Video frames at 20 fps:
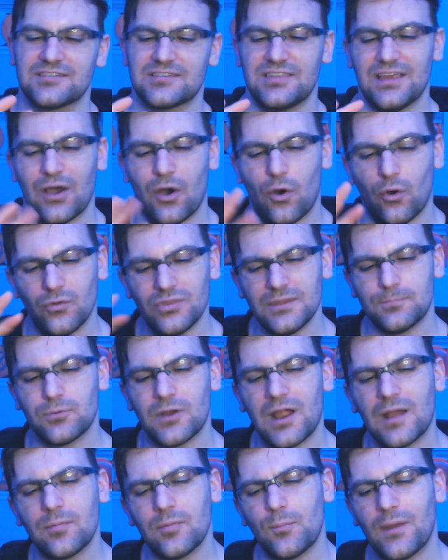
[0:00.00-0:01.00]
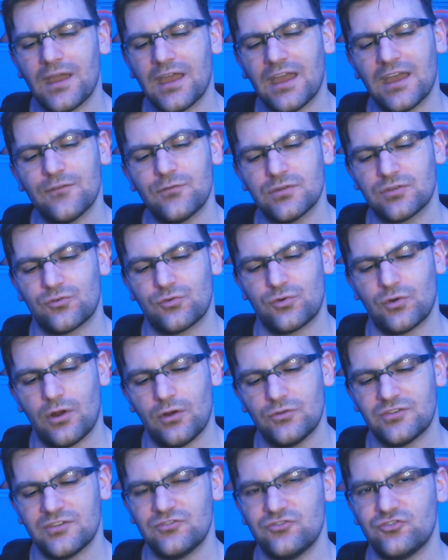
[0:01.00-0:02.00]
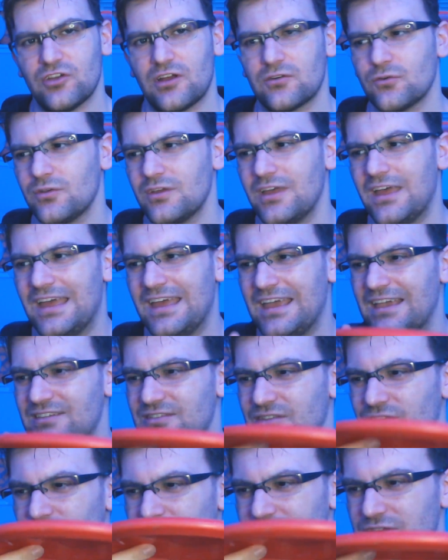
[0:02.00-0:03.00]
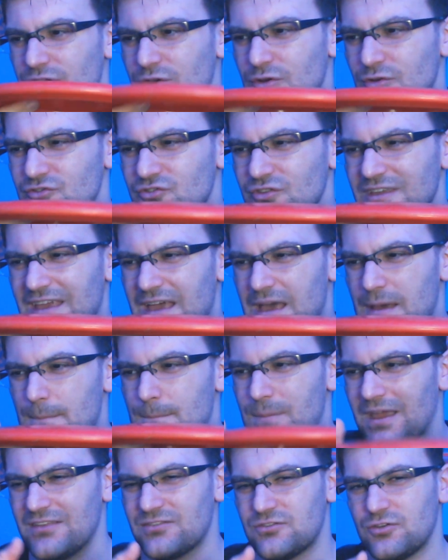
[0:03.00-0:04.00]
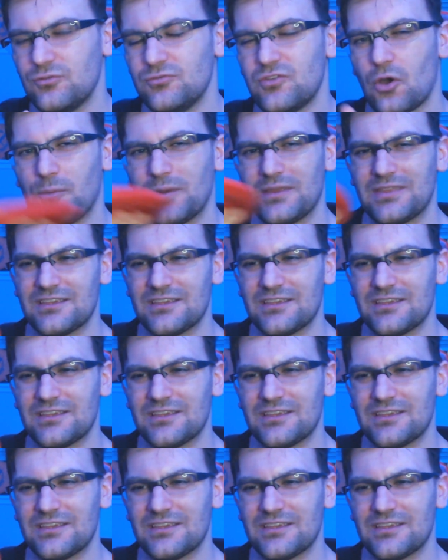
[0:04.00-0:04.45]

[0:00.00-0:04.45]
The only problem I have with crows in general is they're usually a bit too domey.